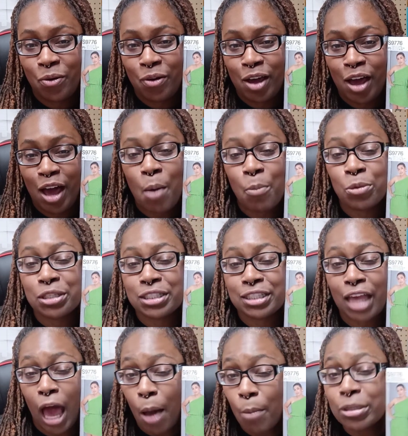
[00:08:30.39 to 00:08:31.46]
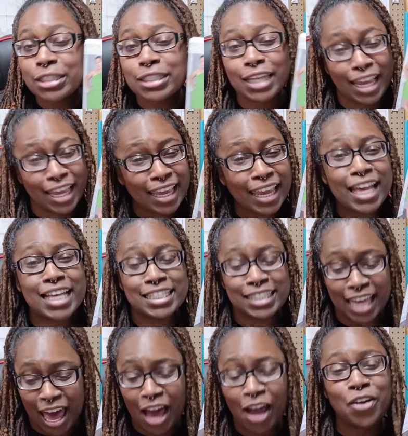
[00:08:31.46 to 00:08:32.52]
I'm gonna, I'm gonna say yes.
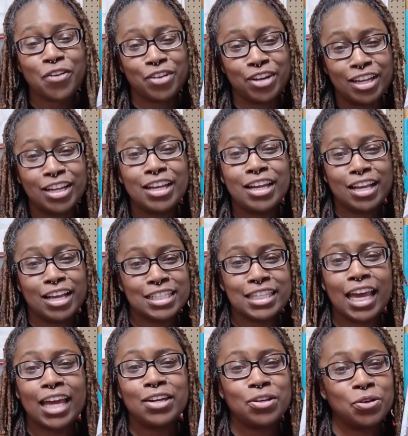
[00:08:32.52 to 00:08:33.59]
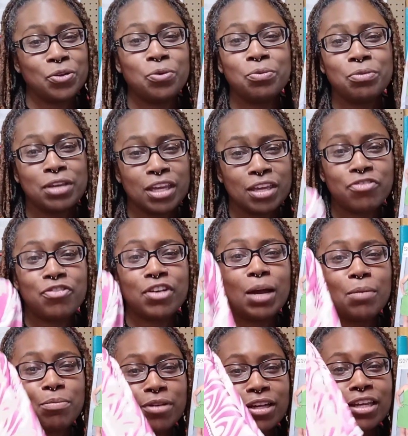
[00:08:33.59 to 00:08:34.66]
I agree because I do get
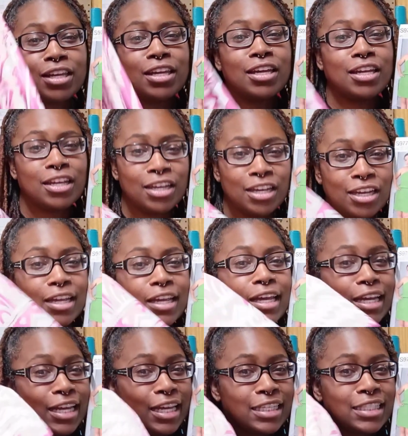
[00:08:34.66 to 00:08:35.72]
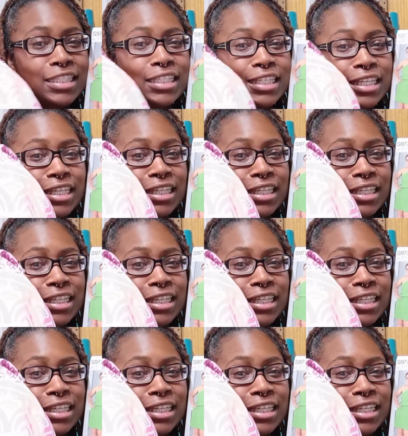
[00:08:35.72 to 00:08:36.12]
fabric and let it sit.